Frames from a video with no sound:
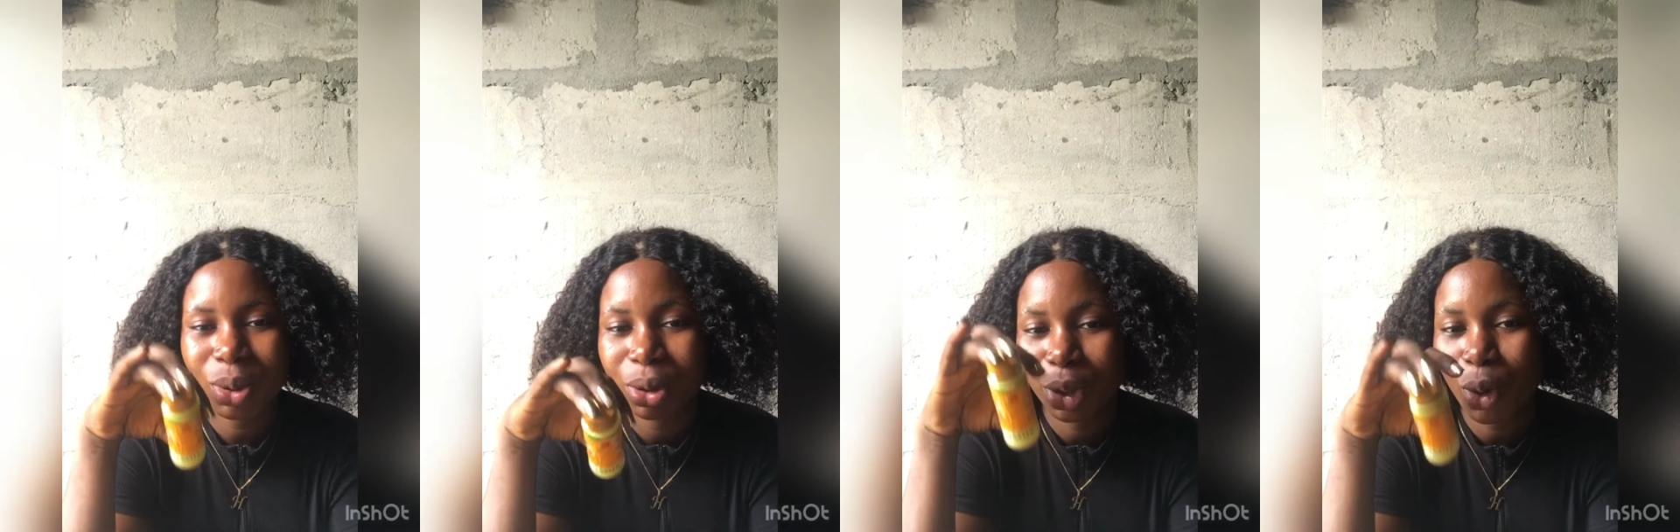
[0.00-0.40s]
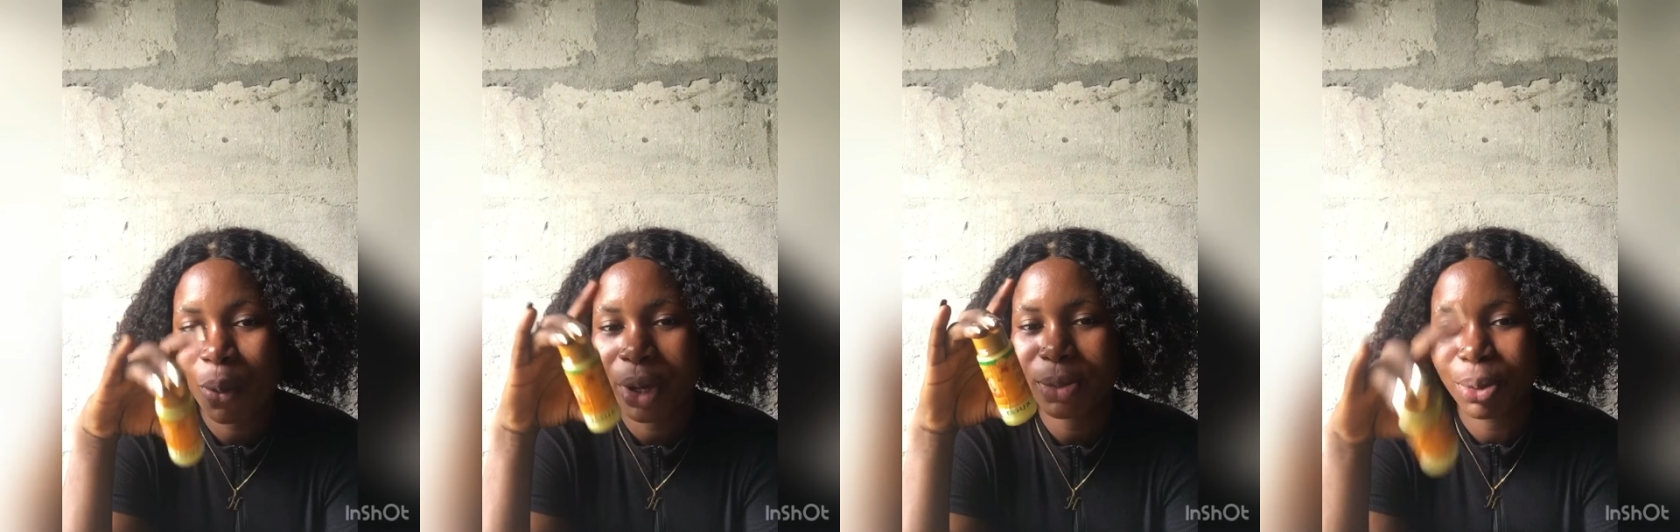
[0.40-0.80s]
on the
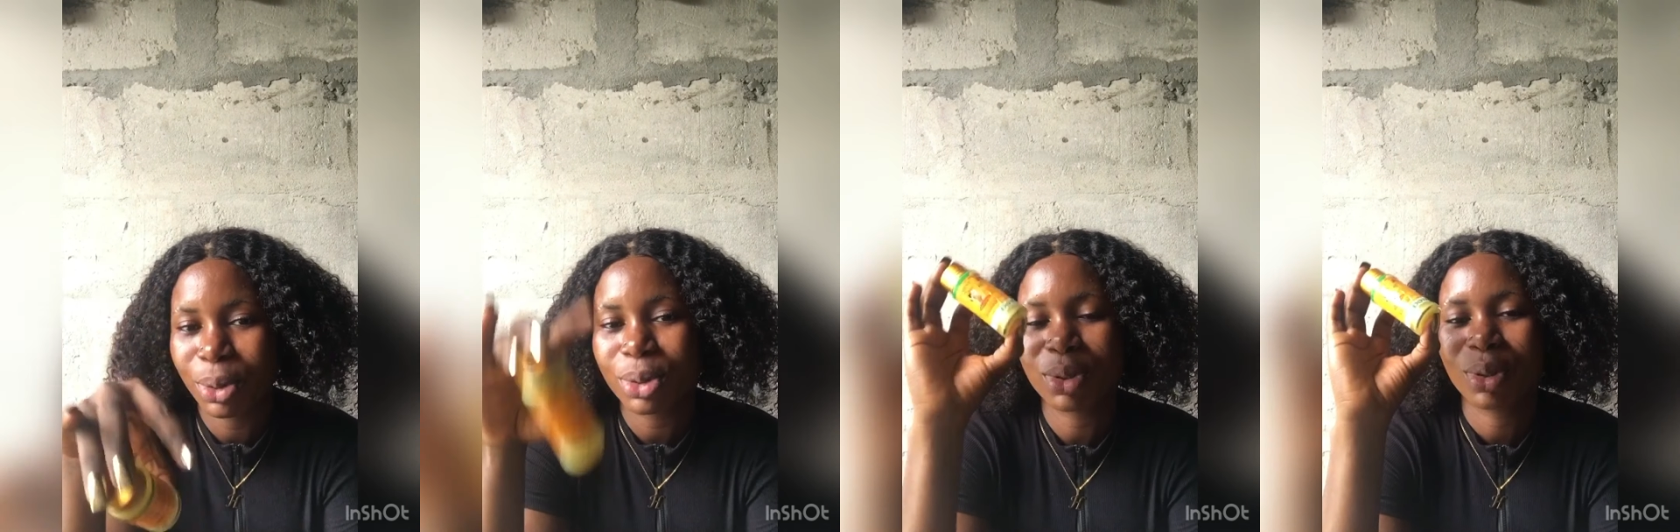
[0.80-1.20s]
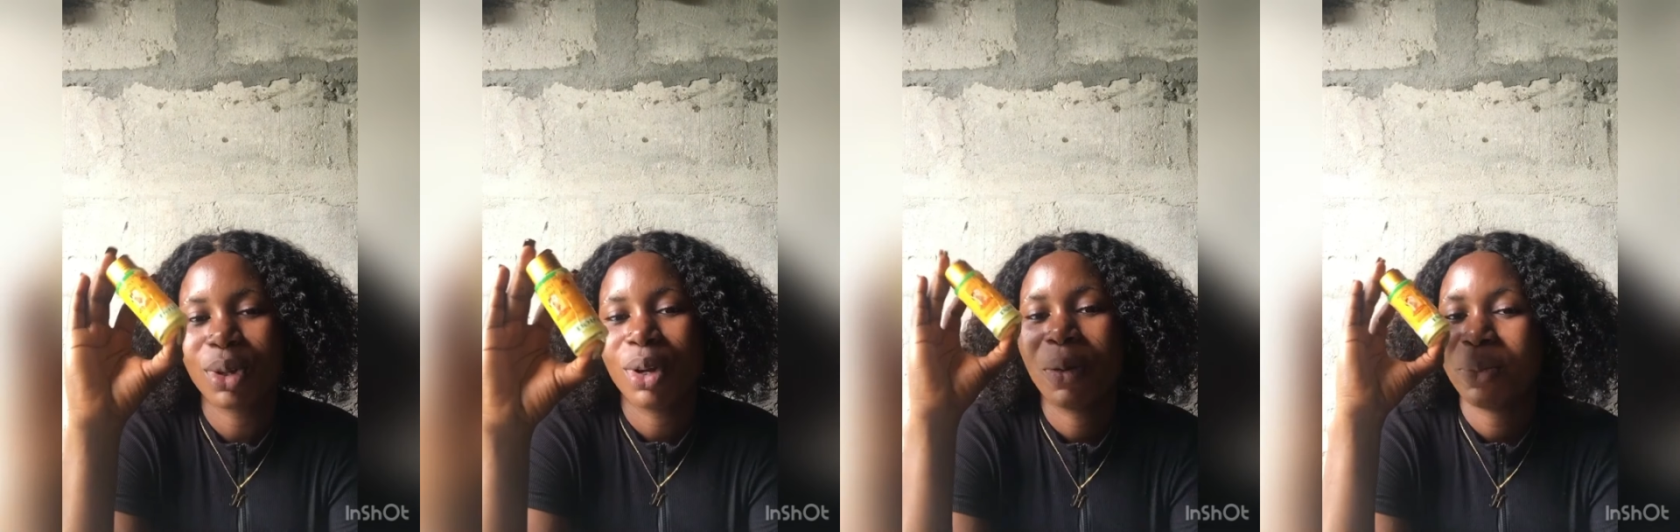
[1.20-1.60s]
comment box.
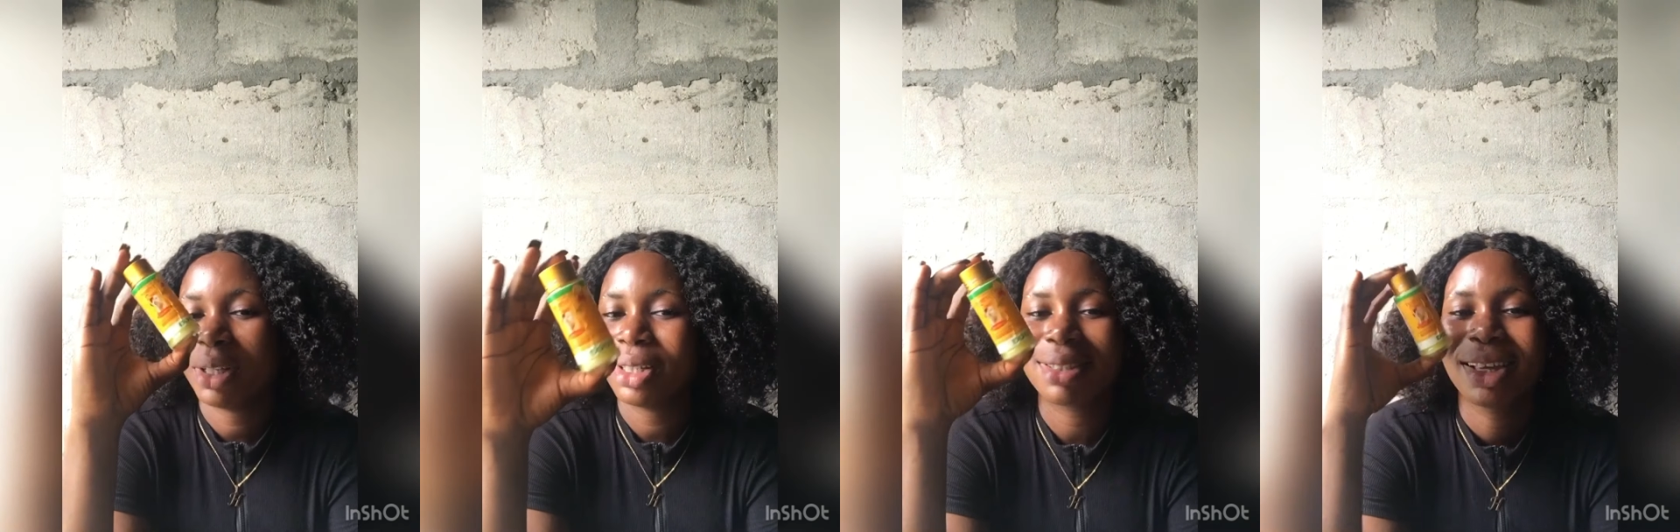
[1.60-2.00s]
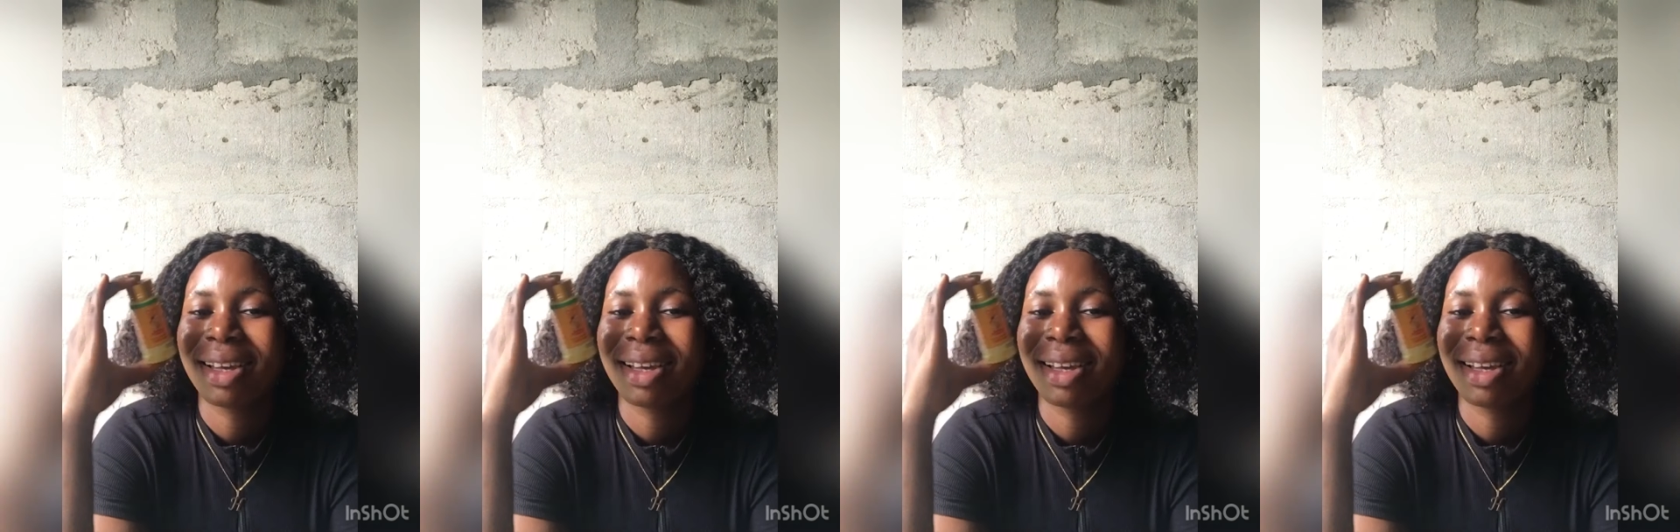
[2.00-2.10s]
Please